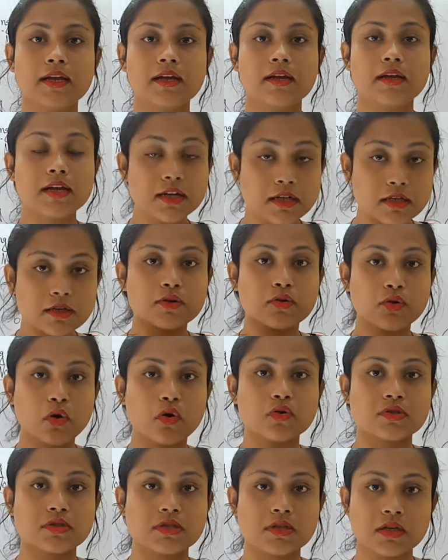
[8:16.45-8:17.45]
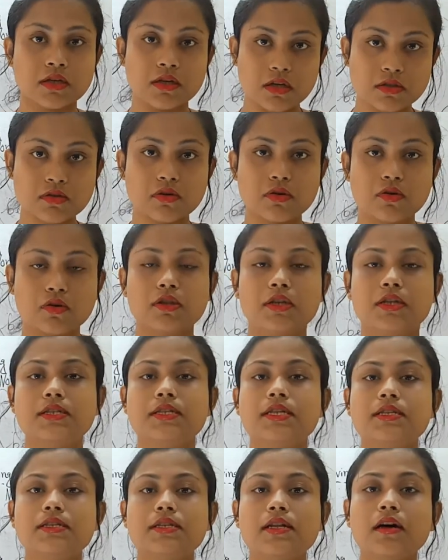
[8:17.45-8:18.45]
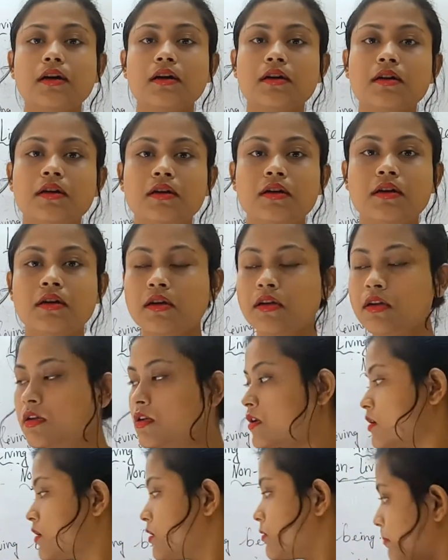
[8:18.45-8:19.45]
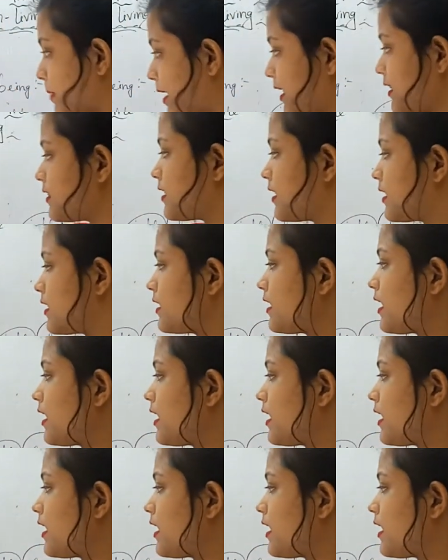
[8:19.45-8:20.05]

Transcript: It grows. Yes or no? This is the main thing.